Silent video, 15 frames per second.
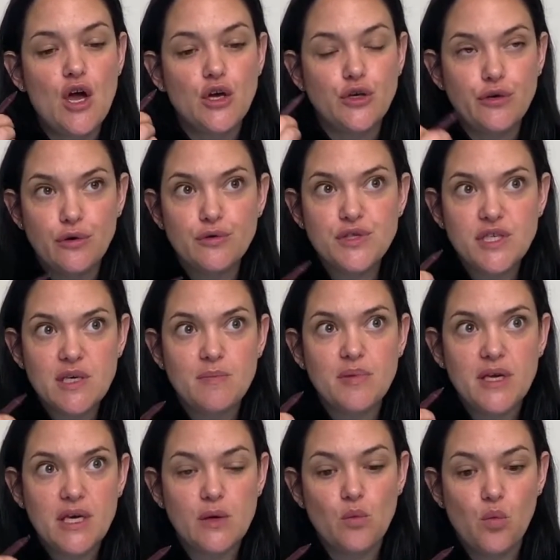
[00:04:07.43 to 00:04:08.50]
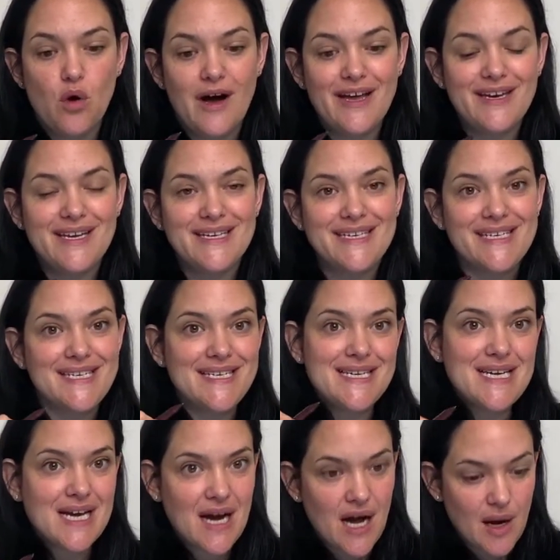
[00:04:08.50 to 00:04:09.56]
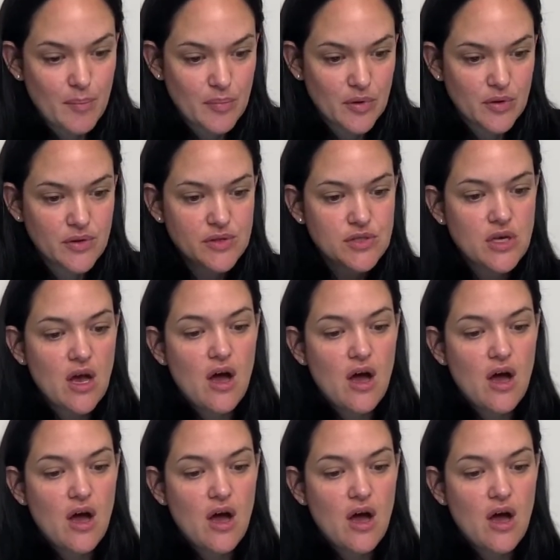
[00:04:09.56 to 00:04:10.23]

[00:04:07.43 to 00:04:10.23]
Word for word: UCP1 decouples